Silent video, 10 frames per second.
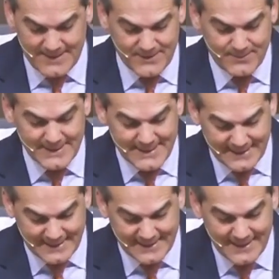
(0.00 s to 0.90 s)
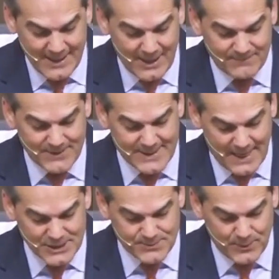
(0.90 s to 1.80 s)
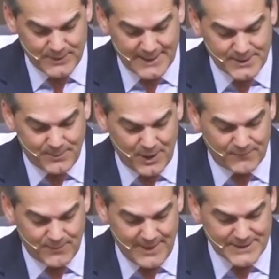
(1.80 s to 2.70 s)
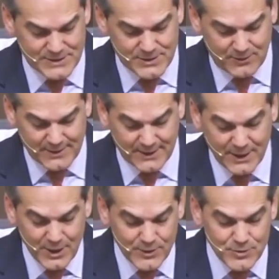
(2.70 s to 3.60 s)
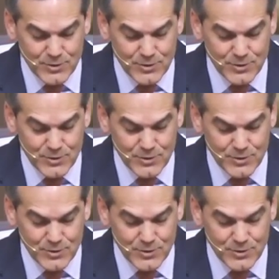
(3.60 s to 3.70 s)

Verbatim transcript: that in the beginning of the gospel, when I departed from Macedonia,